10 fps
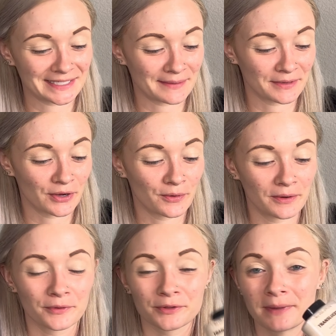I'm gonna go in
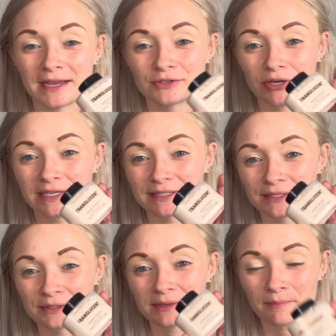with my
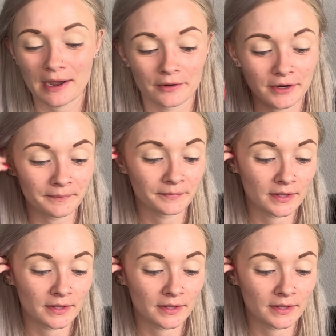translucent powder.